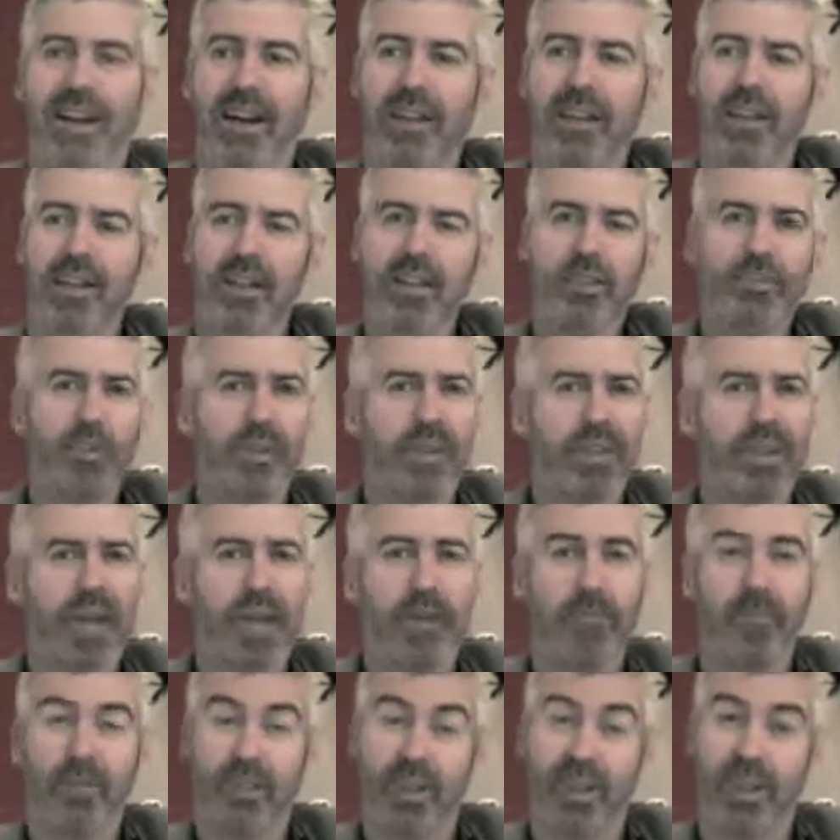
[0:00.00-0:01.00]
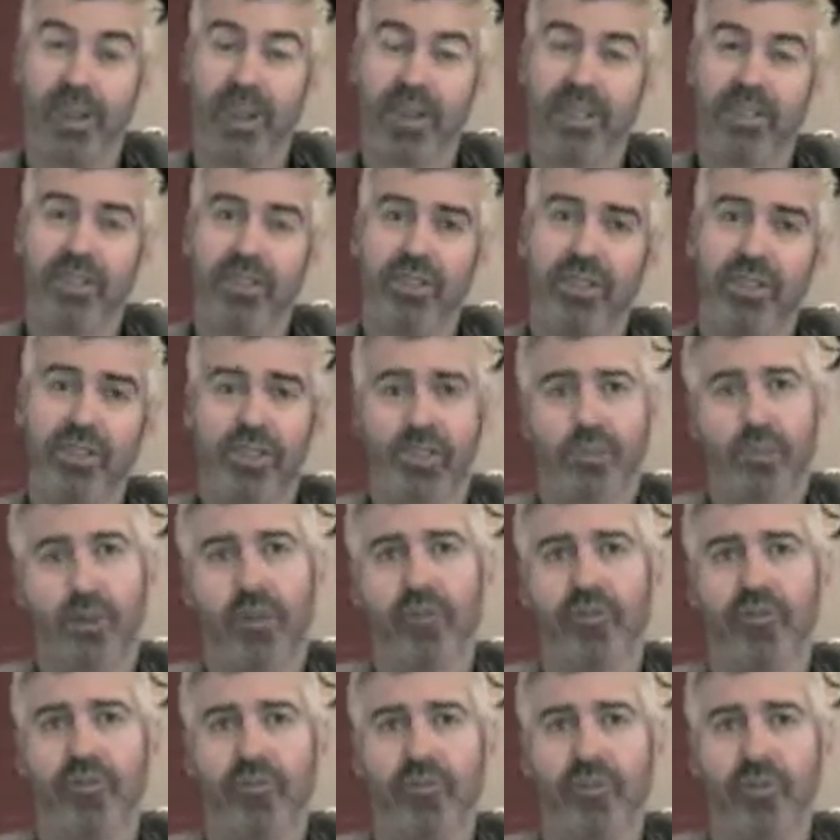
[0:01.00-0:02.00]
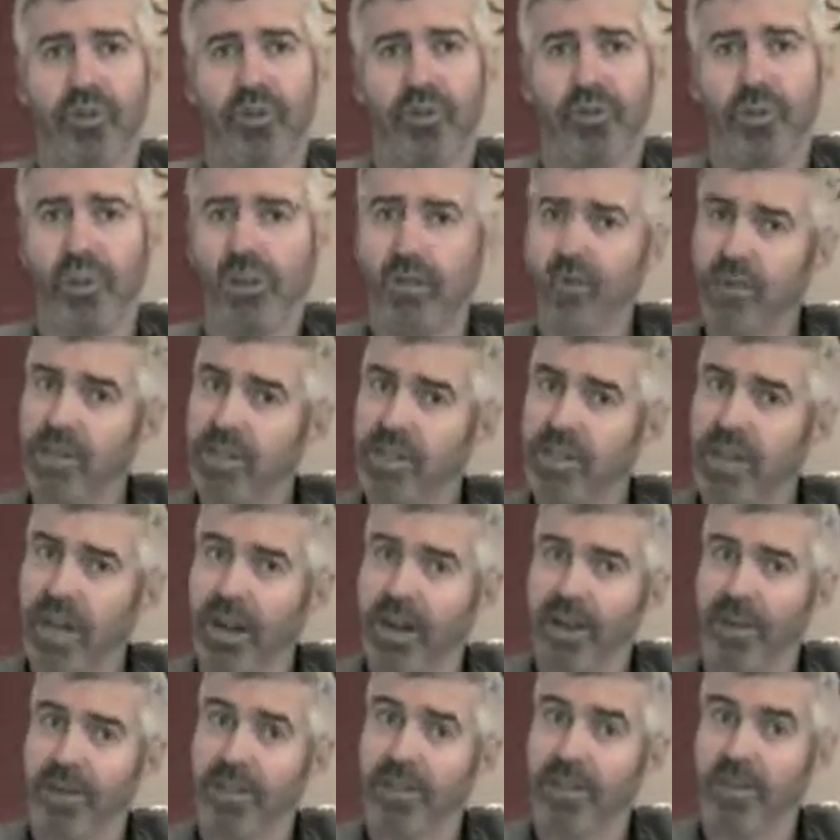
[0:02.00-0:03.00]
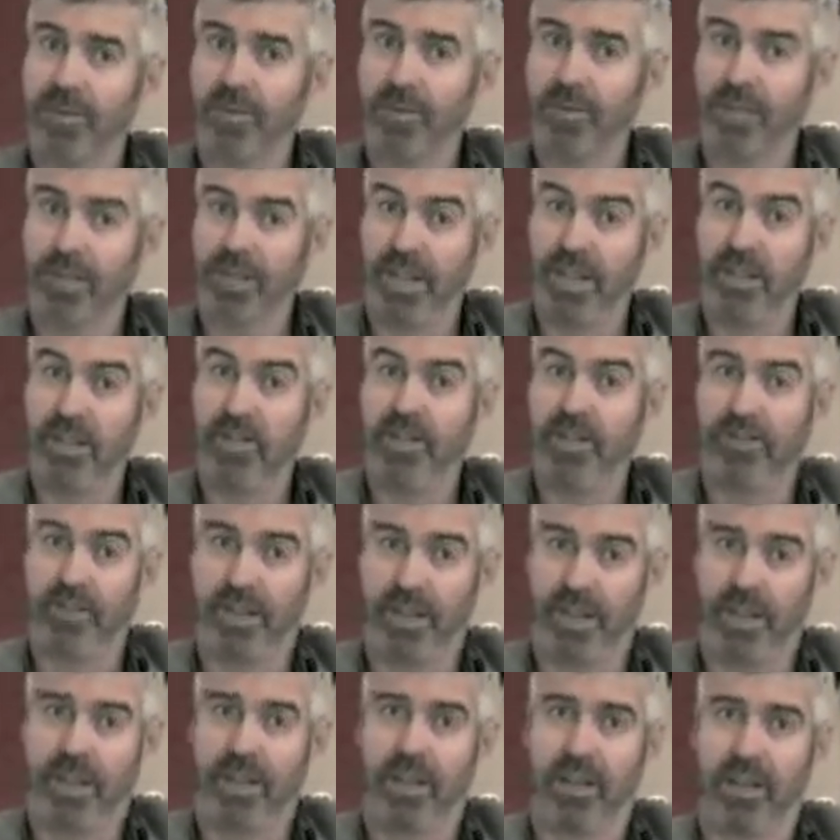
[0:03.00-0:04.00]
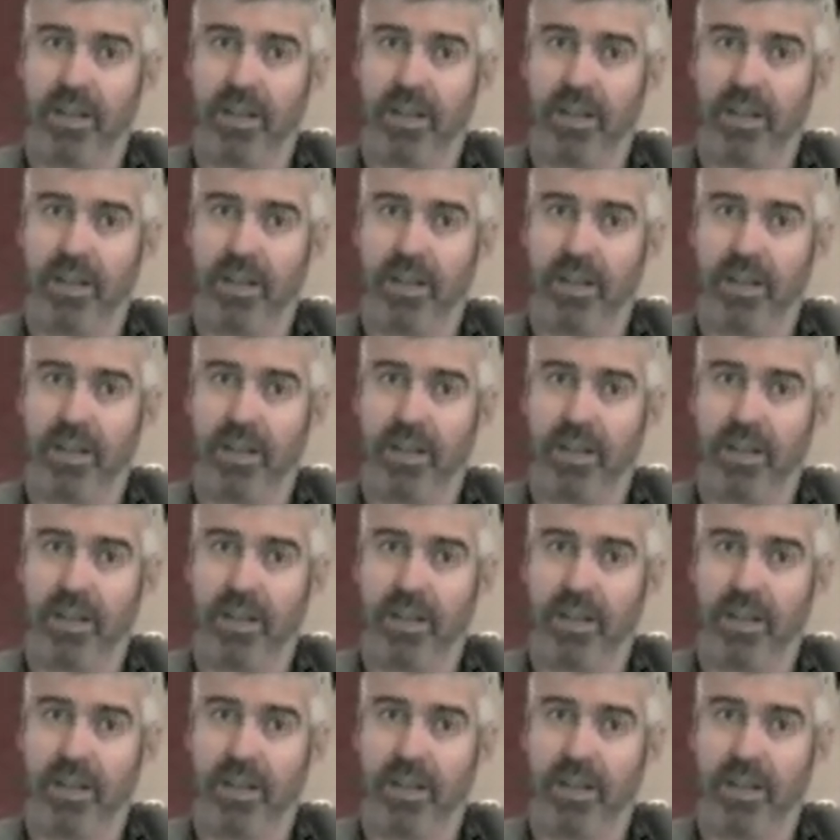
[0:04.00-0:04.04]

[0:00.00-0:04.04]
And then as we became teenagers and went through puberty, we started self-censoring.